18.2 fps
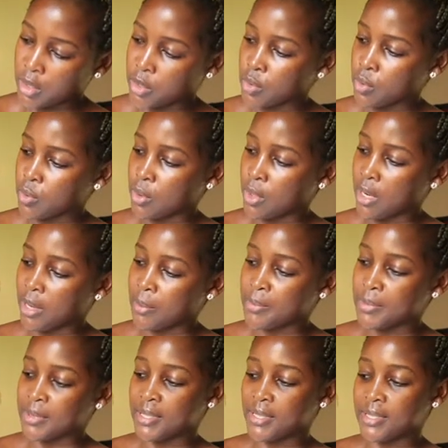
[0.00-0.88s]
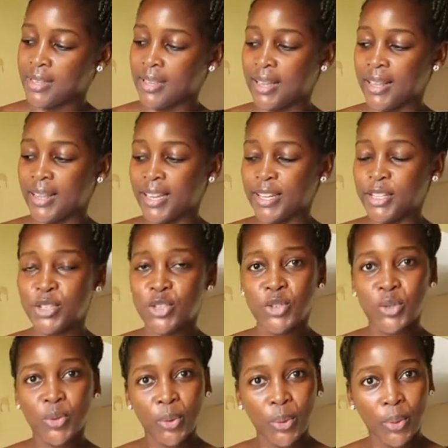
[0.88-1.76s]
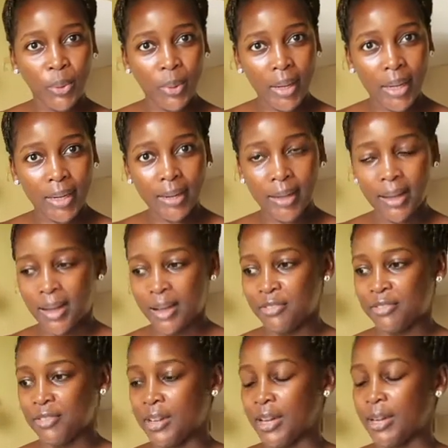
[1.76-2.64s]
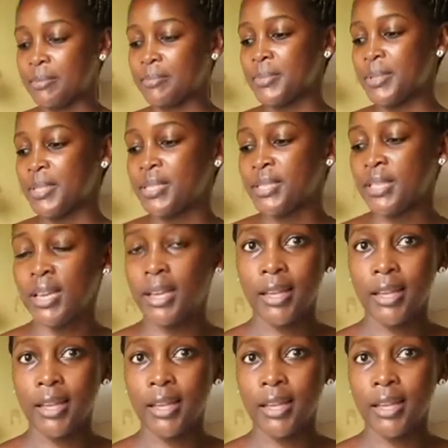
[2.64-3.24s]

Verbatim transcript: two cups, like two and a half cups